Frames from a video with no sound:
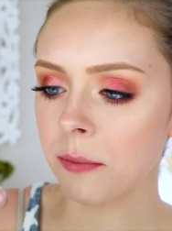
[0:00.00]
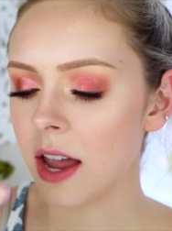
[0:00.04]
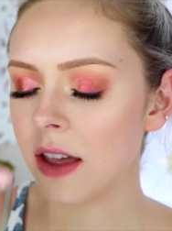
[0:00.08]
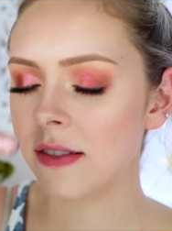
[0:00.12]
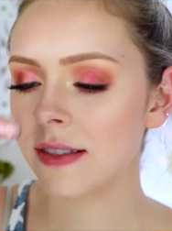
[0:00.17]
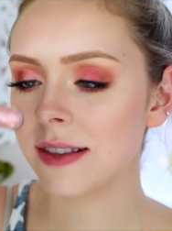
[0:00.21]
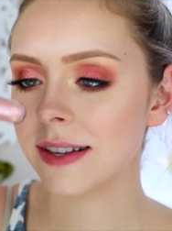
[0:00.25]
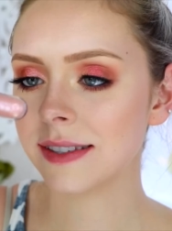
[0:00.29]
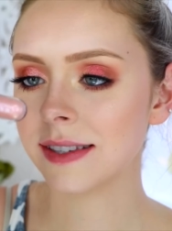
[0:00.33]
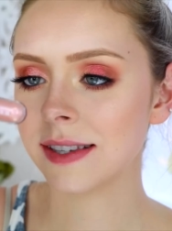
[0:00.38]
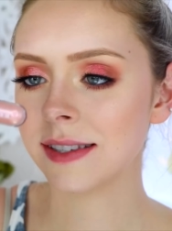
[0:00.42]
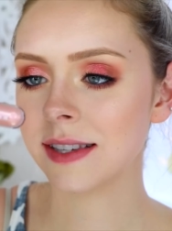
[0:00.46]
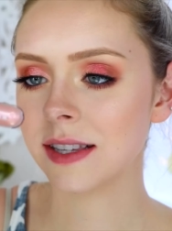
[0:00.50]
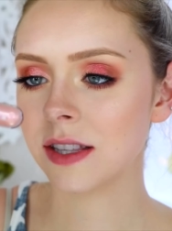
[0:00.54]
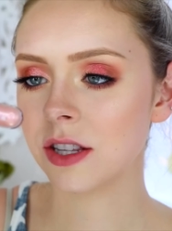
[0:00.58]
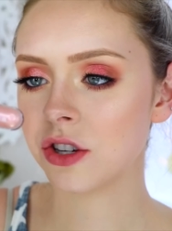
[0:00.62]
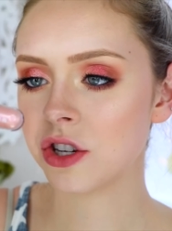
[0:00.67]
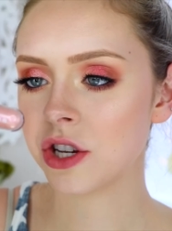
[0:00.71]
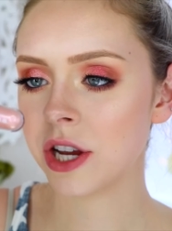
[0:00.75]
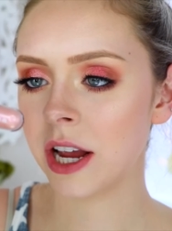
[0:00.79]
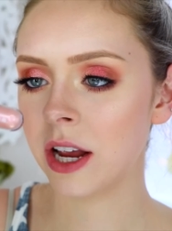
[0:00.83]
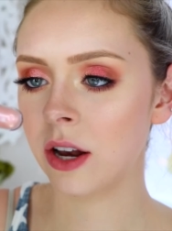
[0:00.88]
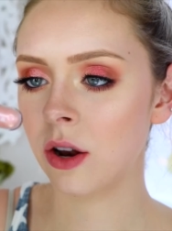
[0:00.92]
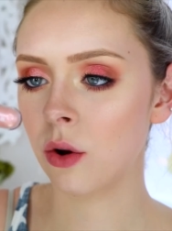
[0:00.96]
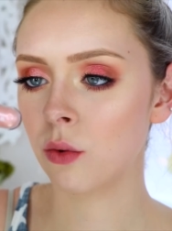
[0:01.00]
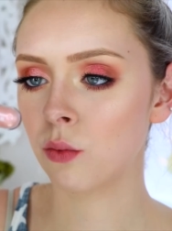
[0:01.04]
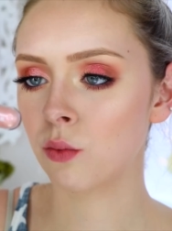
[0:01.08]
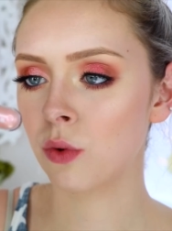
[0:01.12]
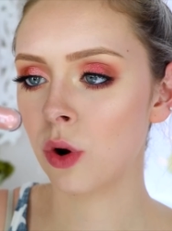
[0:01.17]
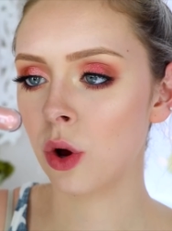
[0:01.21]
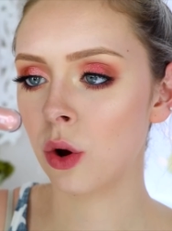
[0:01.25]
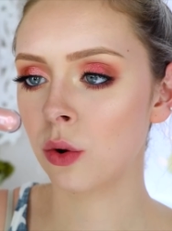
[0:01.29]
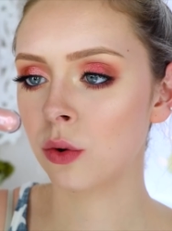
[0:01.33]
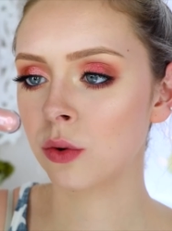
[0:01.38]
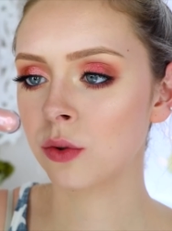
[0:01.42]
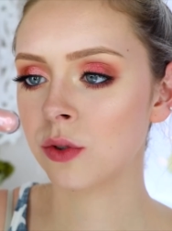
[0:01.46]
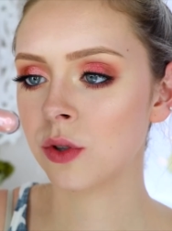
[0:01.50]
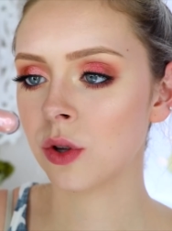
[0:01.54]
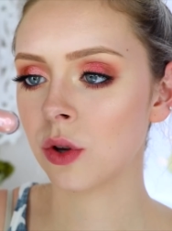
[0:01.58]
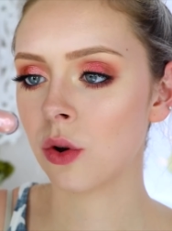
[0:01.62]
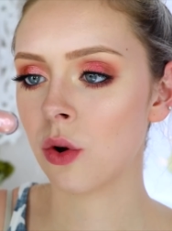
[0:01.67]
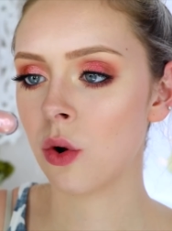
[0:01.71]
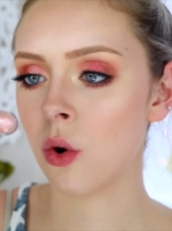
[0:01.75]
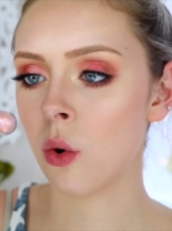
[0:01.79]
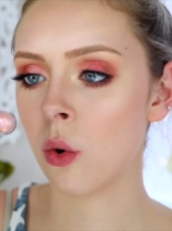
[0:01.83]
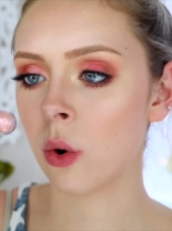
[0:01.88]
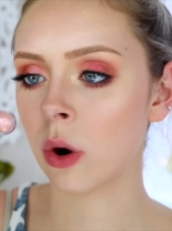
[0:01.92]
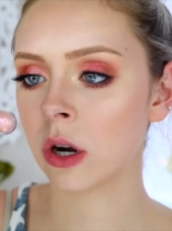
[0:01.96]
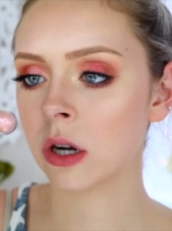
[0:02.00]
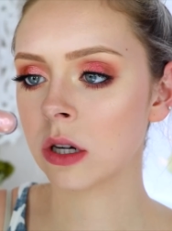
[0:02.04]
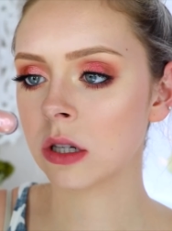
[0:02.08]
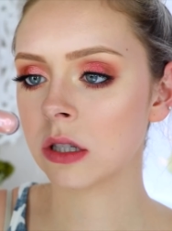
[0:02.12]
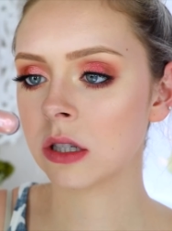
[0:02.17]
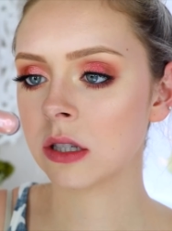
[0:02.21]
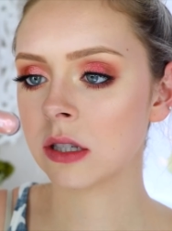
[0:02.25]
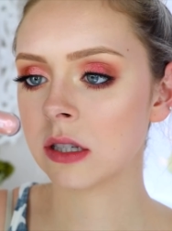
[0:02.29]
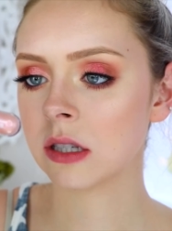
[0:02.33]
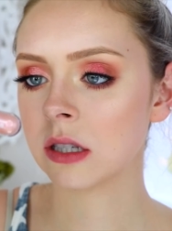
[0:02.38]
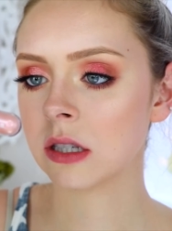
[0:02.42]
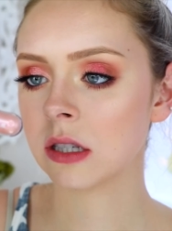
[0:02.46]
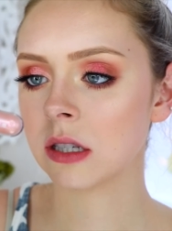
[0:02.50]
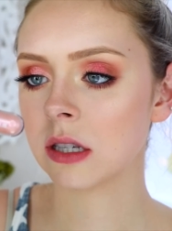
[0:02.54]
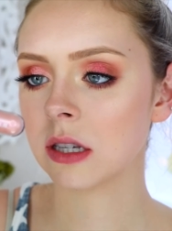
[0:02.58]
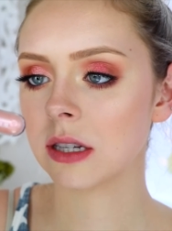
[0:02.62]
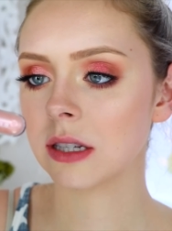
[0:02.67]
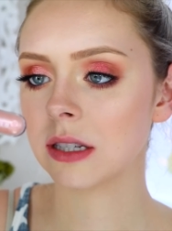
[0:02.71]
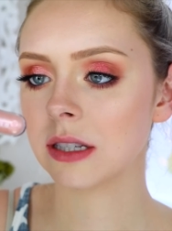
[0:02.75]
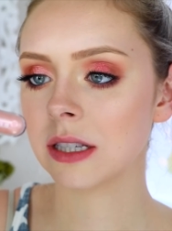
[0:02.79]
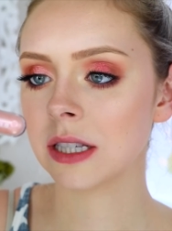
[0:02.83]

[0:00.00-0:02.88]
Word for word: And this is in the shade Rose Quartz